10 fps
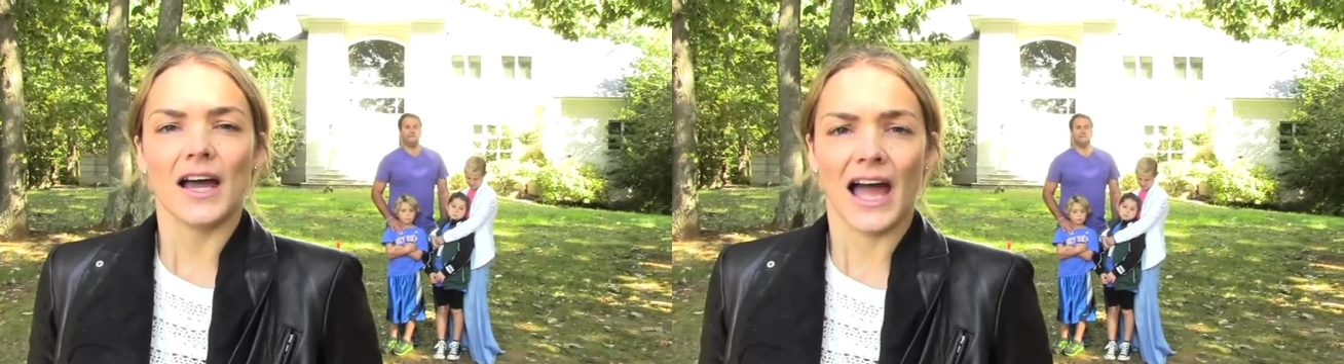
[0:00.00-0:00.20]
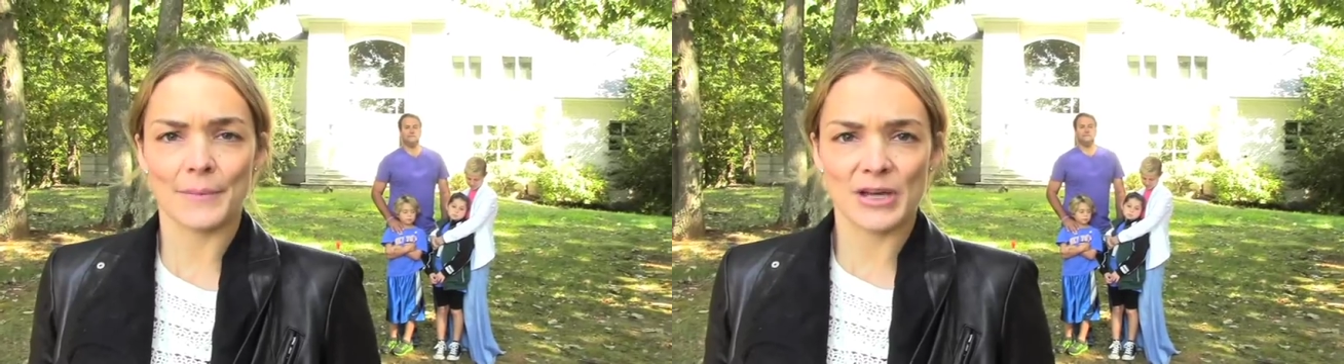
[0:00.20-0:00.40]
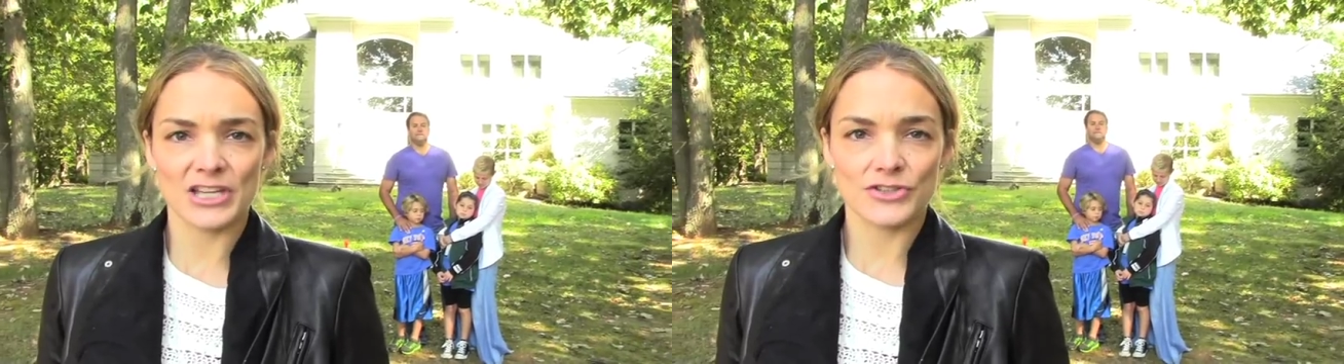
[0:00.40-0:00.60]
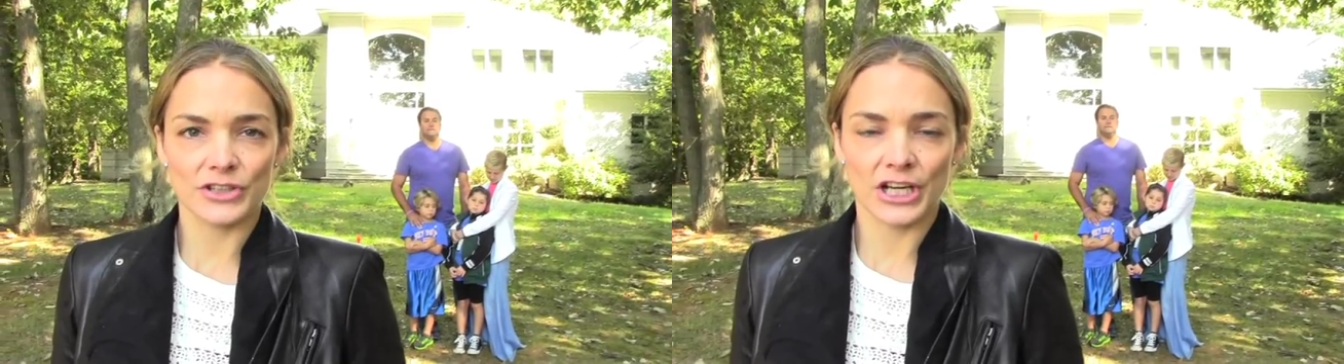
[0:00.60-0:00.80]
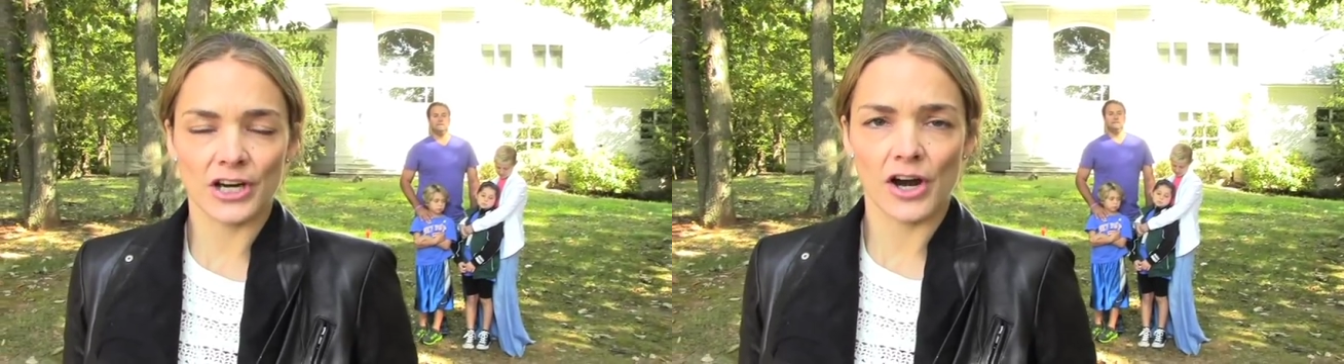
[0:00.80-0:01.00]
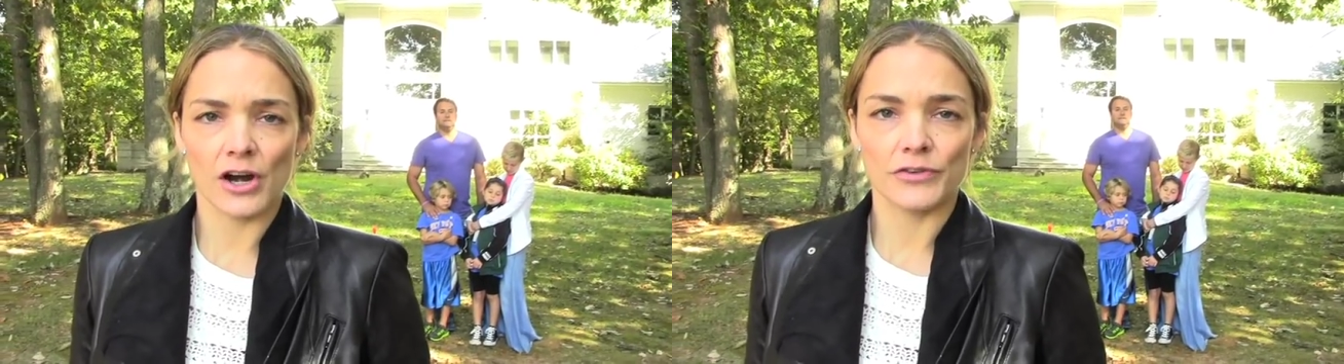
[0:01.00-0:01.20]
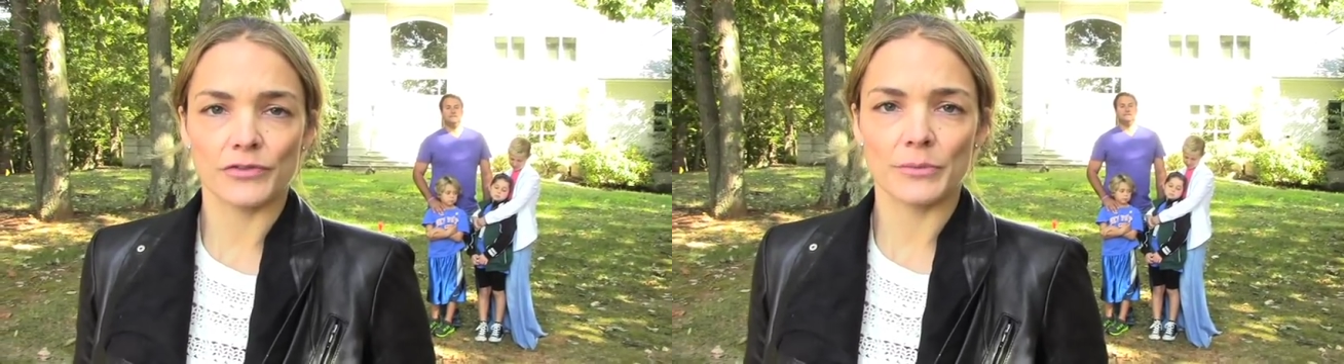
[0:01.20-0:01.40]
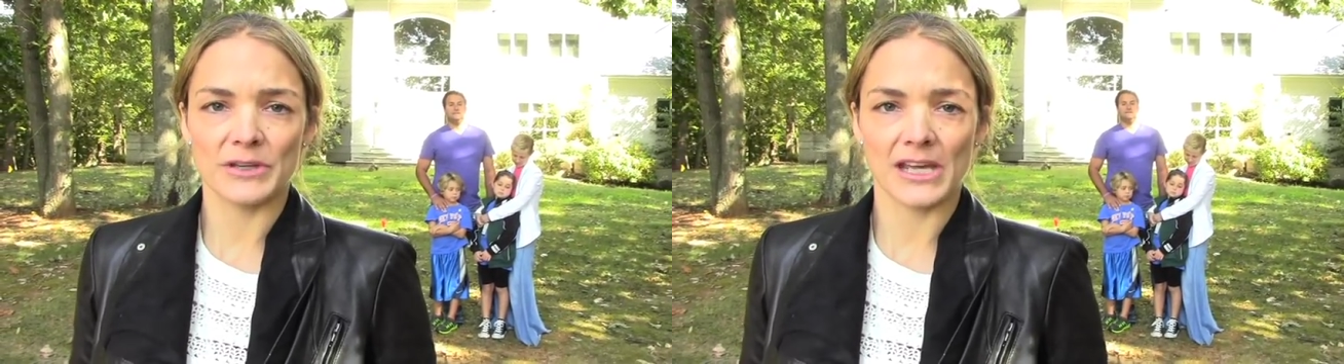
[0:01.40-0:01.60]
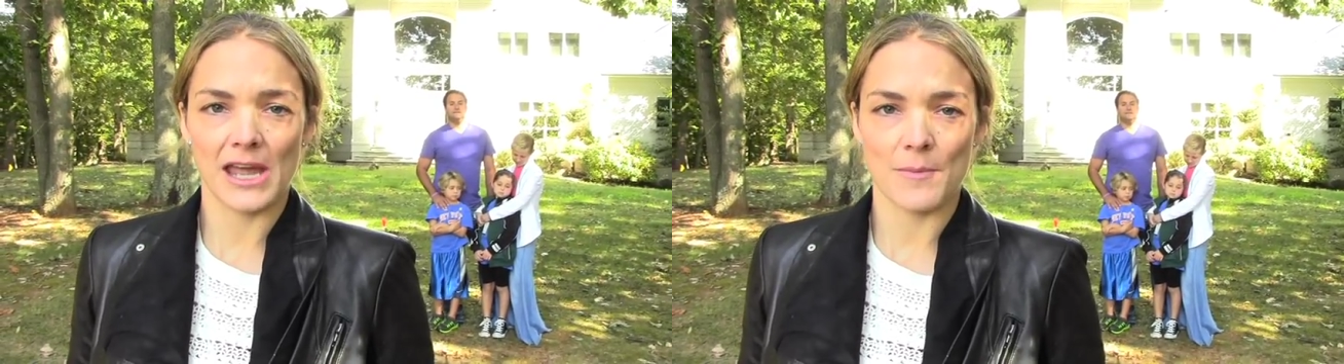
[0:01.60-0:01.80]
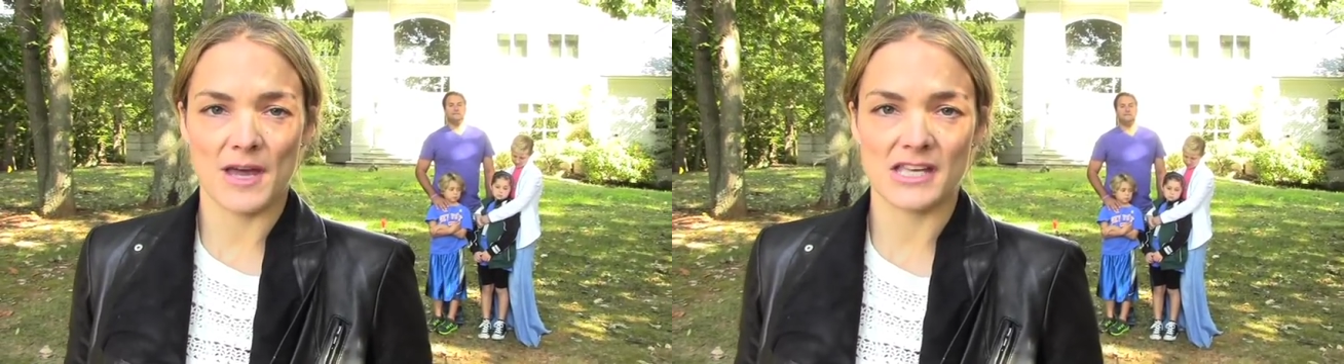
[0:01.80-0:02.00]
I'm Katerina Haar from
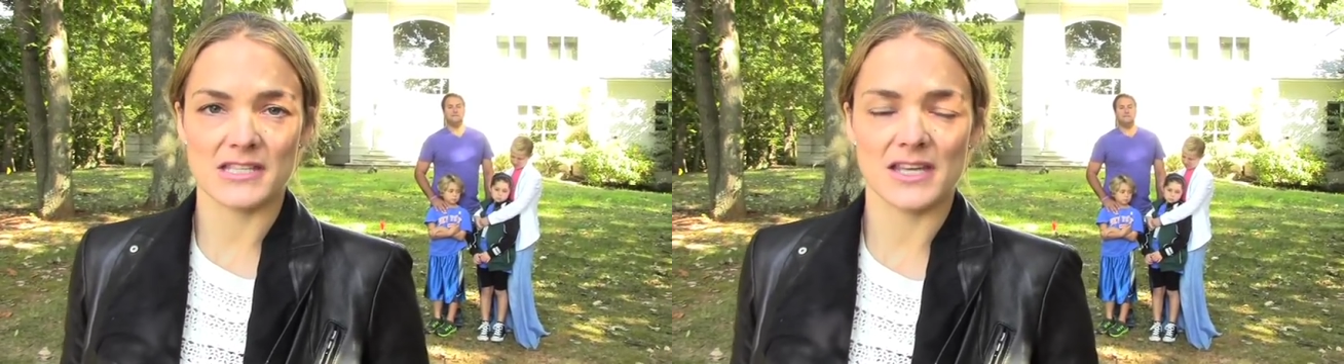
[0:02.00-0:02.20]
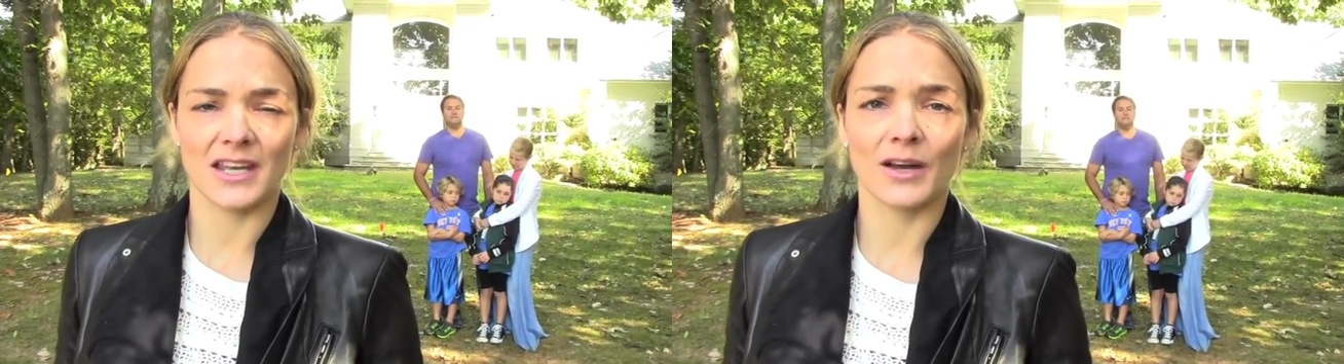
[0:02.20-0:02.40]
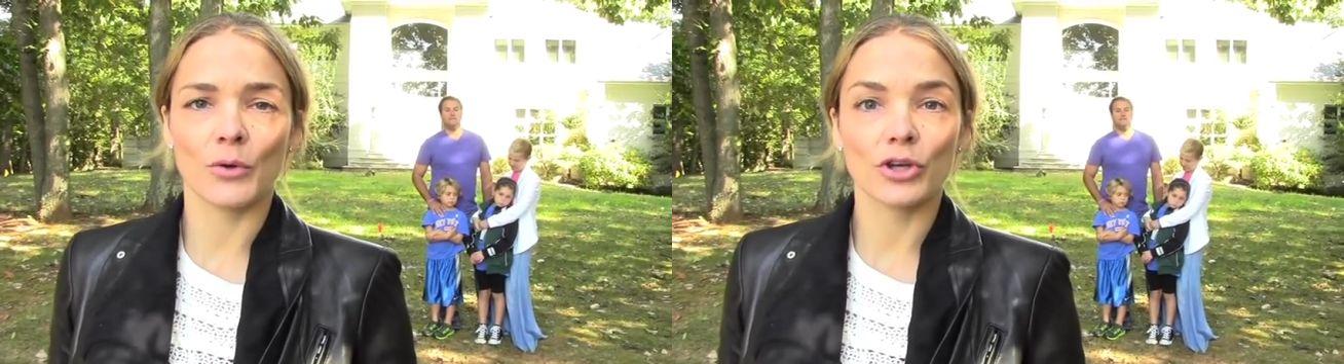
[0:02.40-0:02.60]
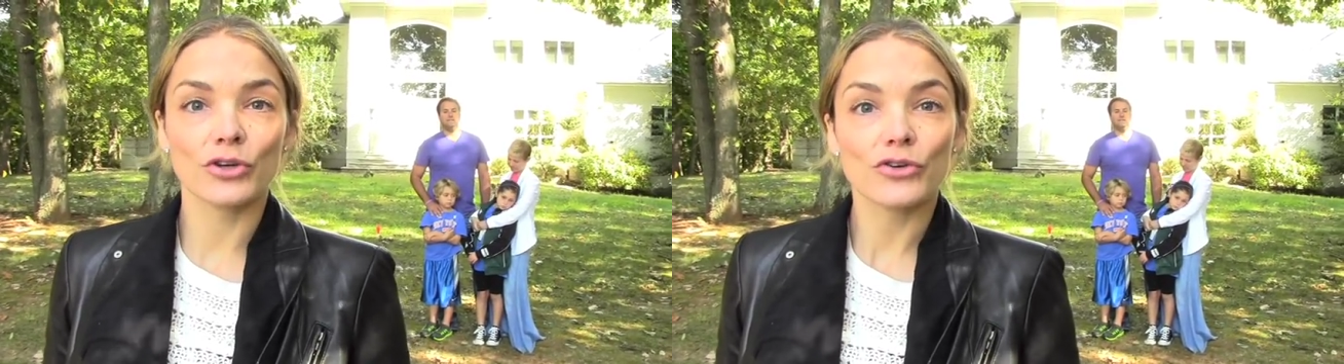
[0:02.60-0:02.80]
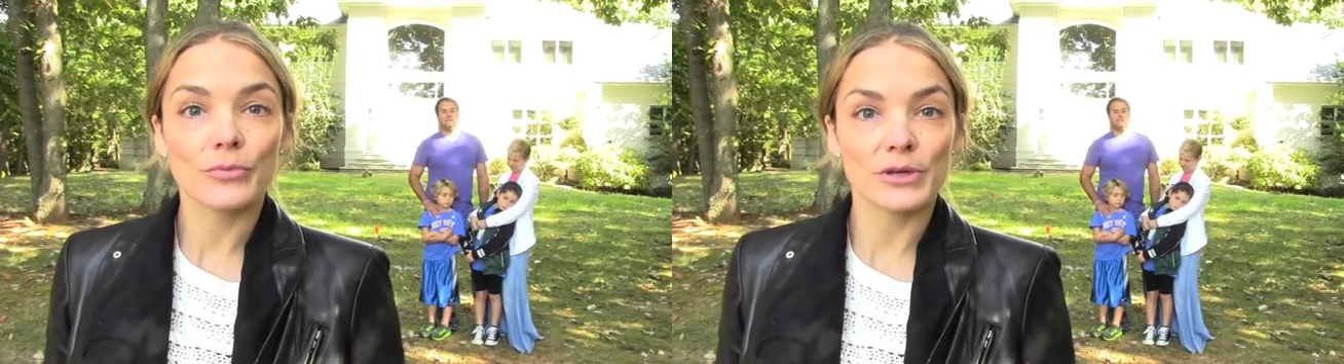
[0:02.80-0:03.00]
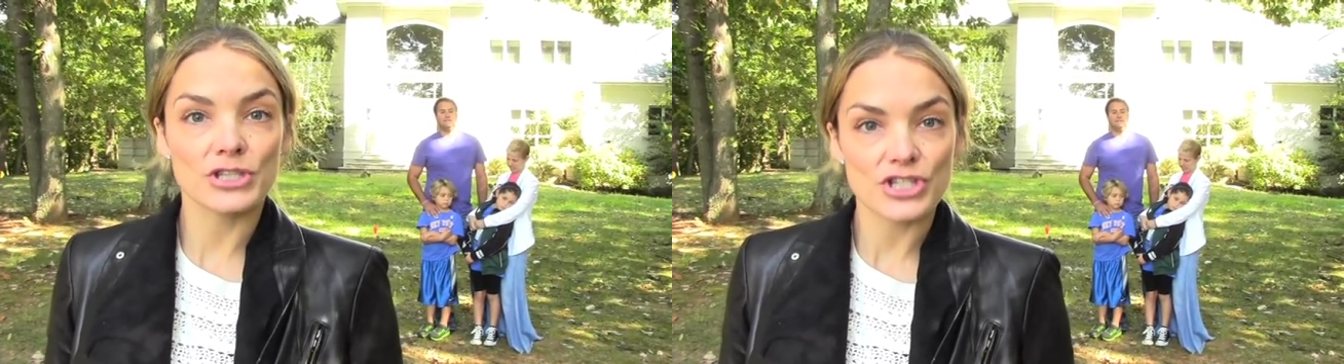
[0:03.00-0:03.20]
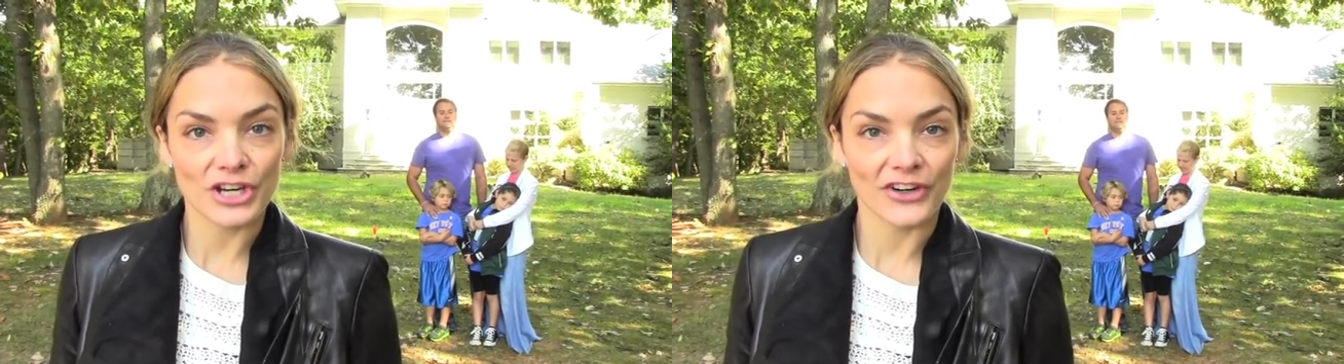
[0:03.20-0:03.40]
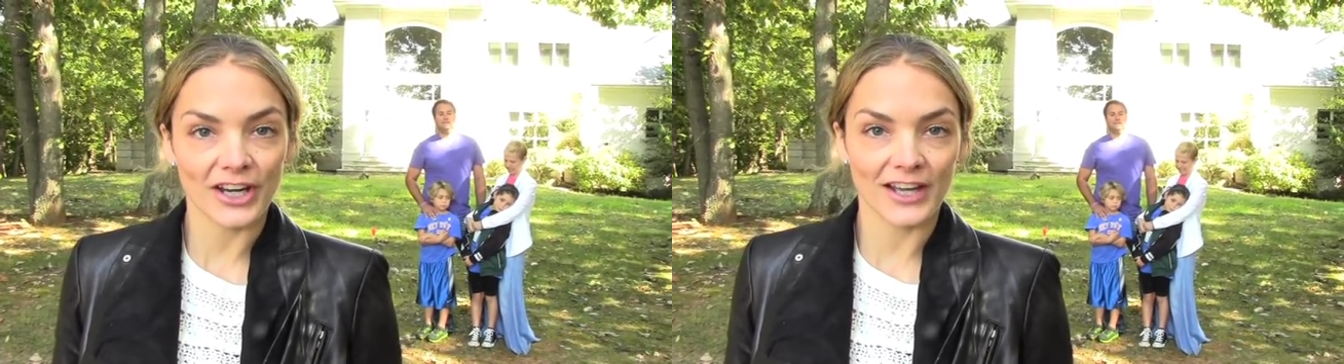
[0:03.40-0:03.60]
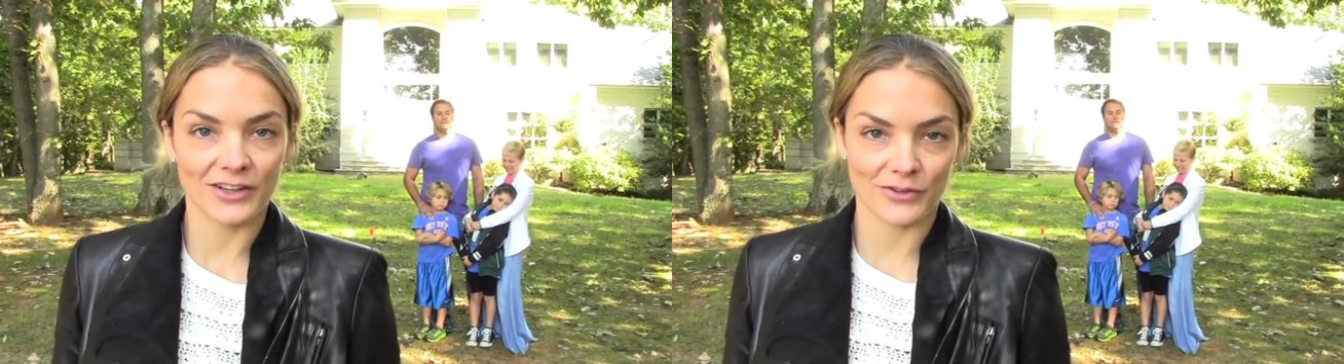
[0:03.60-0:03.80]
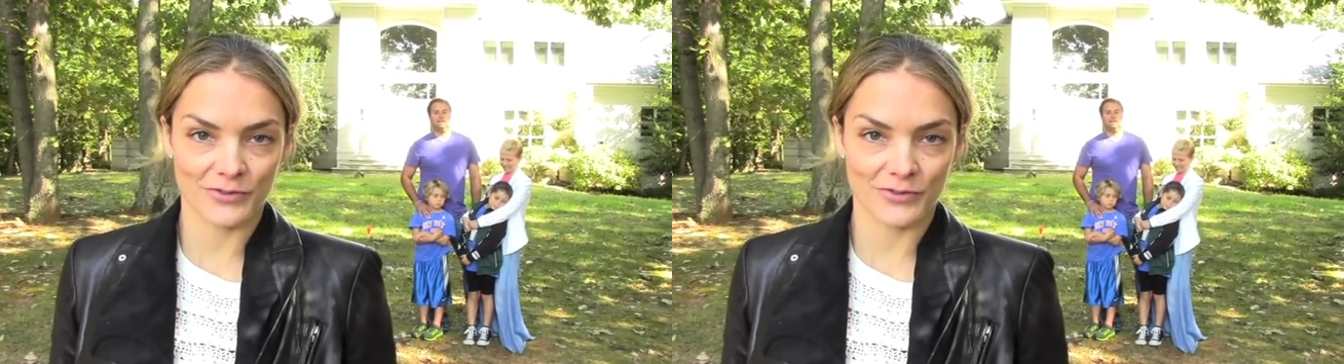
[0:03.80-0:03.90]
DKMS and I want you to meet Shira and her